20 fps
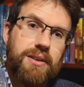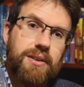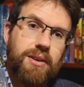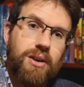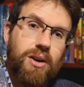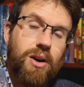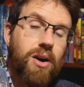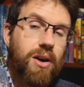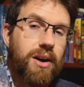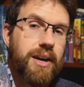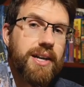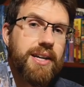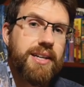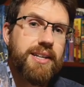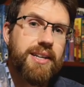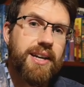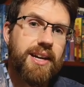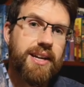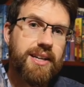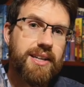
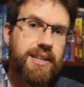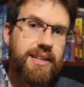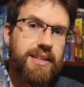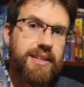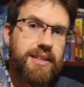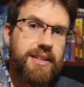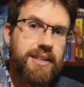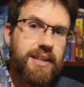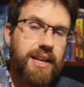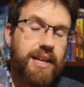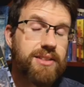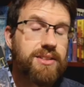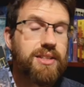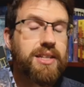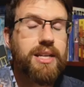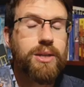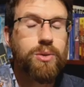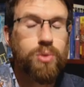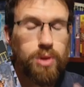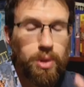hired as an
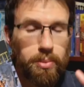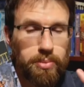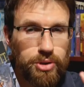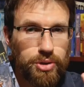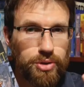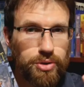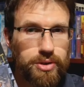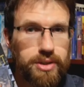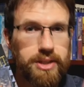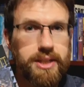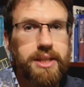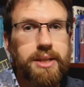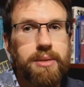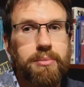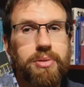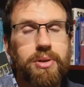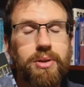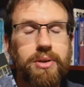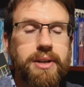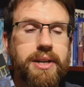equal opportunity
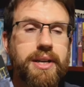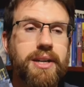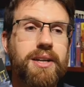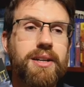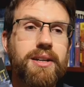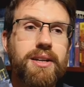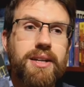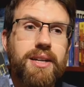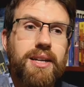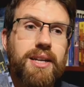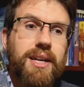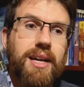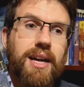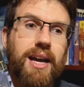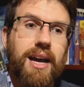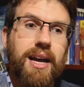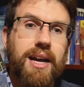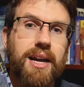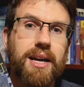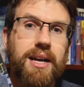employer,
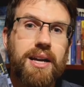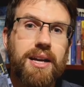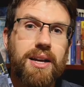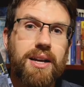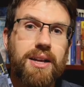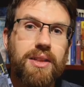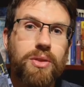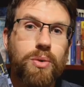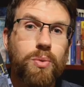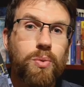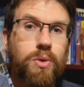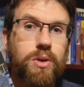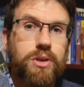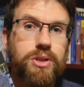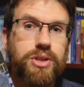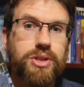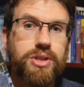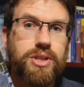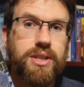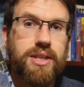the
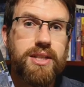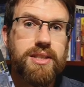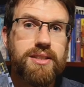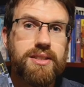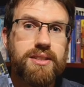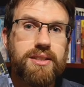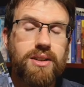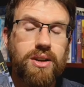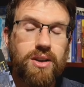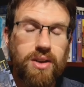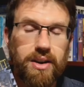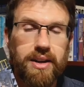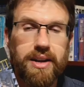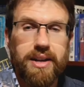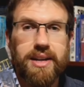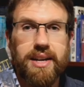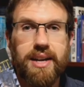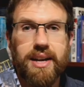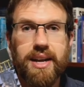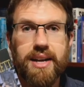Watch has to
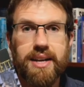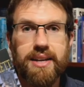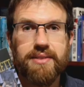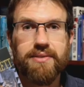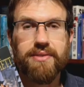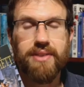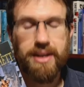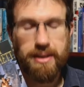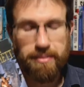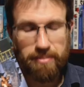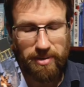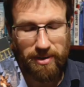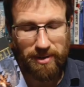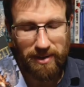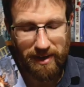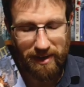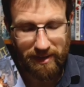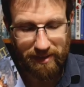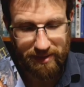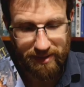hire a
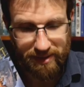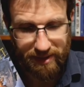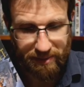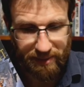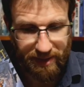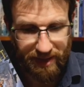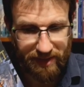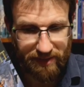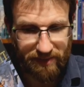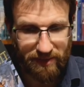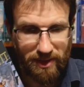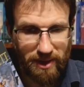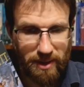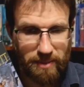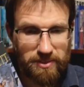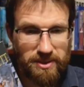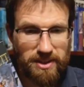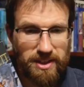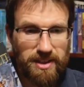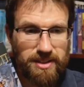vampire. Commander
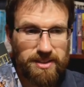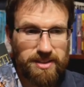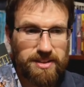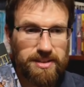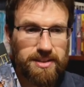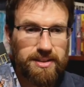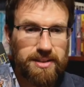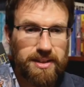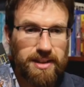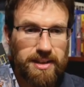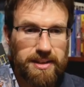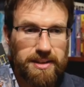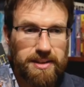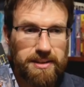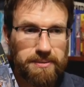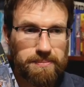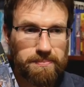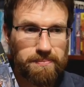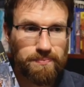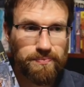Vimes gets
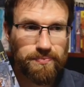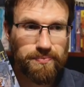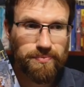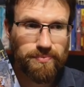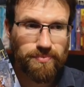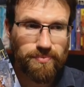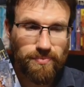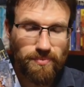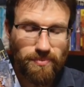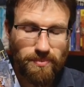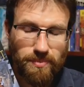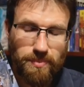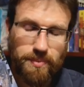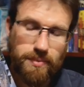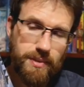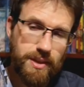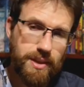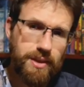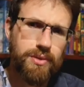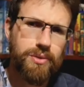
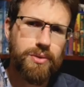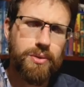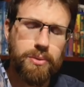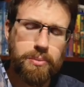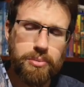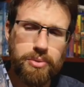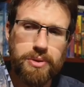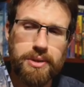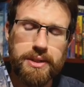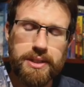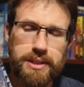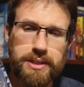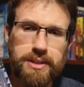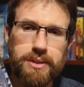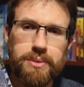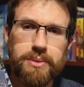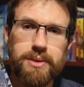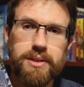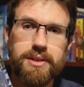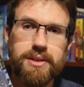sort of bullied
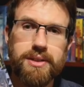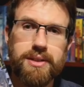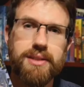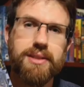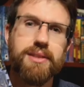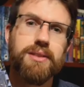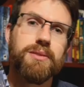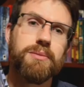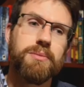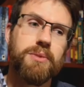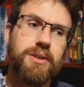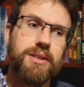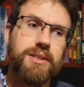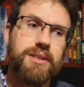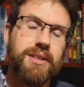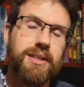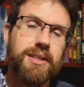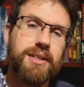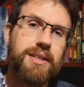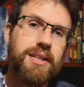into it, you might
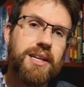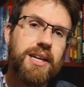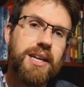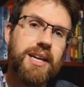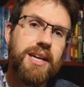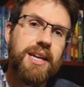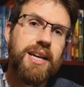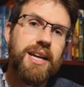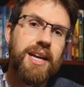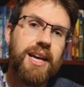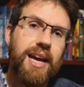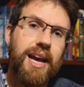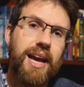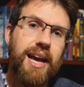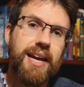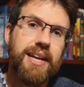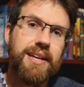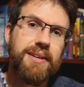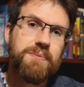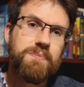say.
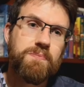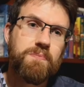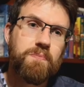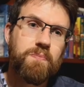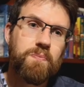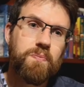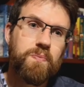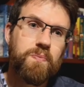And